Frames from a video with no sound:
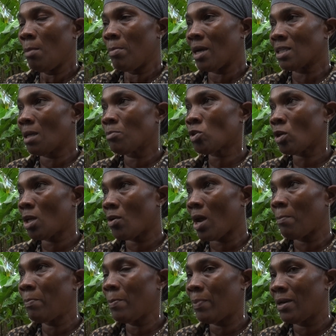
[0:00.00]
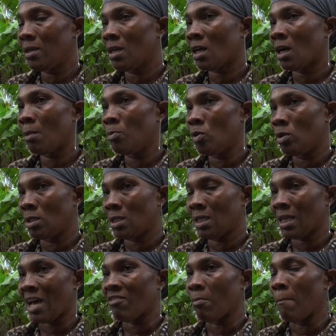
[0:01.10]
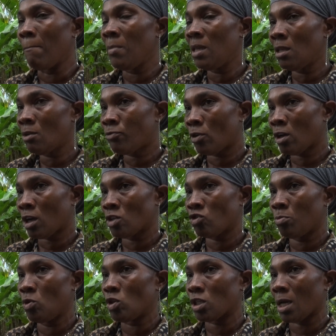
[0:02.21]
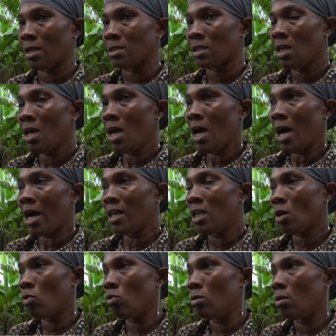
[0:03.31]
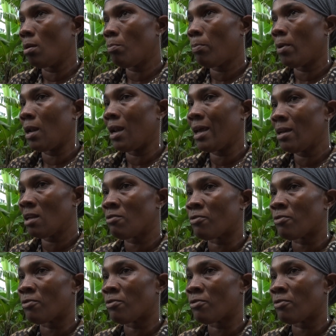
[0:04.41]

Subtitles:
Because I'm sure there are people in the community that have meaningful contributions and they could lend a